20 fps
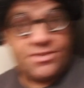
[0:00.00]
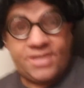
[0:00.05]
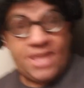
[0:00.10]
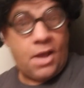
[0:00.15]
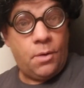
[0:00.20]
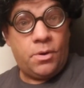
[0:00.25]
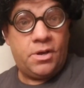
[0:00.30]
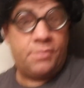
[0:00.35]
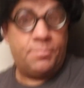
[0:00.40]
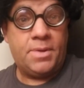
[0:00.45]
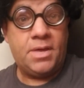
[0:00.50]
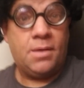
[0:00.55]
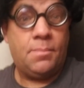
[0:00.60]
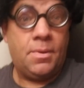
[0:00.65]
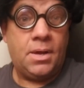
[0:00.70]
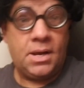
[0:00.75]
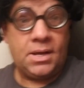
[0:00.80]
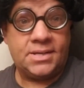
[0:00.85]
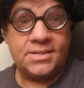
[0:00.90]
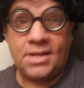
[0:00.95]
Stay with me a
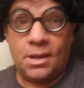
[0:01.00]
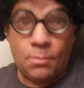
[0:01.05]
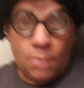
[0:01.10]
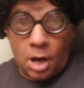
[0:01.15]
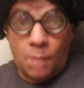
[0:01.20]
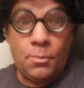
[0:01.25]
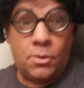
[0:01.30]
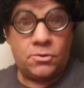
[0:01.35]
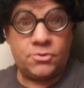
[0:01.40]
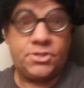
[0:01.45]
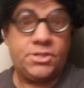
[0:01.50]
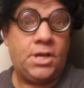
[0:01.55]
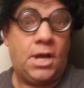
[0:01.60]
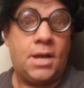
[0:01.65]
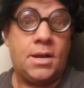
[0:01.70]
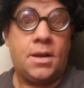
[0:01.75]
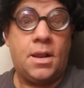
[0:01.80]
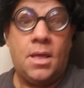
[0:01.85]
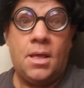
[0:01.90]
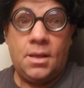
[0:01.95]
minute because I'm almost
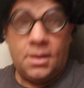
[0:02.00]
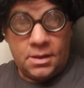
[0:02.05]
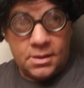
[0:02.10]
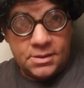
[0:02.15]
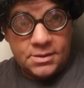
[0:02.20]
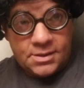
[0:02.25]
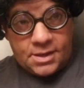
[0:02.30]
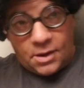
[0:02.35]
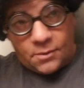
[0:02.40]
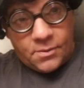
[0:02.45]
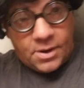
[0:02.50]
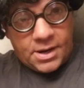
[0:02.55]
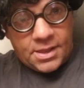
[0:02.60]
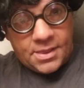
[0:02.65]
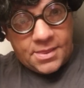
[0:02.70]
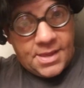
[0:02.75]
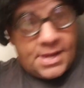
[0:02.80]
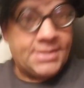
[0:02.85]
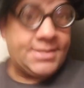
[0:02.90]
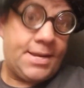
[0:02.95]
done. Get rid of
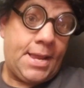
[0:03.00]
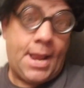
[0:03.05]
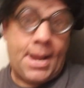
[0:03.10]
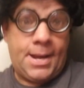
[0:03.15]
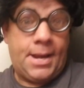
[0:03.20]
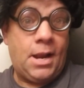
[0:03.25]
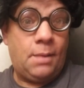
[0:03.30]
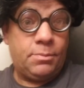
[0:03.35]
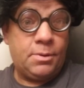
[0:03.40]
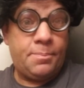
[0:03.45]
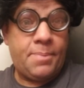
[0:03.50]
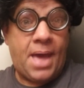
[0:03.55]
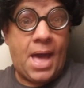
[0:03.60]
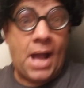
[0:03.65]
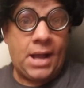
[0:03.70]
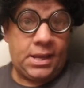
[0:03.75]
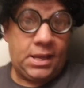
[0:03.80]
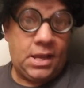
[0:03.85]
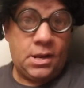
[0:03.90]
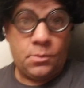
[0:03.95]
this and then I'll be
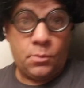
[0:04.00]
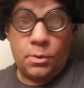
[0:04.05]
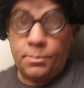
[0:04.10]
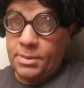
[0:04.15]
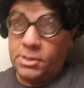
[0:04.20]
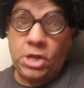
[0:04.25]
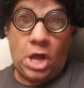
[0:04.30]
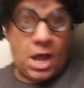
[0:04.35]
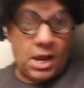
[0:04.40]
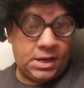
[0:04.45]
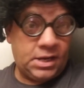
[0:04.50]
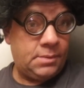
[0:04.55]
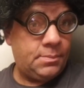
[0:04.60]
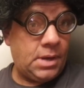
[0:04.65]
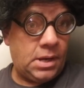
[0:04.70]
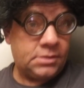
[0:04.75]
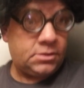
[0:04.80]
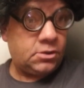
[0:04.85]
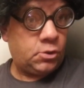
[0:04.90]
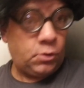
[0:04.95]
back and we'll be talking
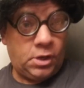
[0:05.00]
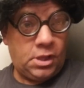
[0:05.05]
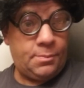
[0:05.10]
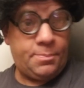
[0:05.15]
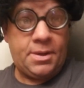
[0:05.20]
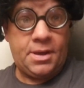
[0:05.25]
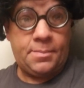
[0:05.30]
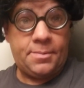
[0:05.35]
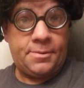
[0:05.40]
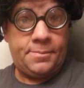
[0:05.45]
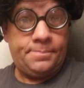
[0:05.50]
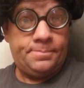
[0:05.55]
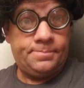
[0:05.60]
about the toilet paper.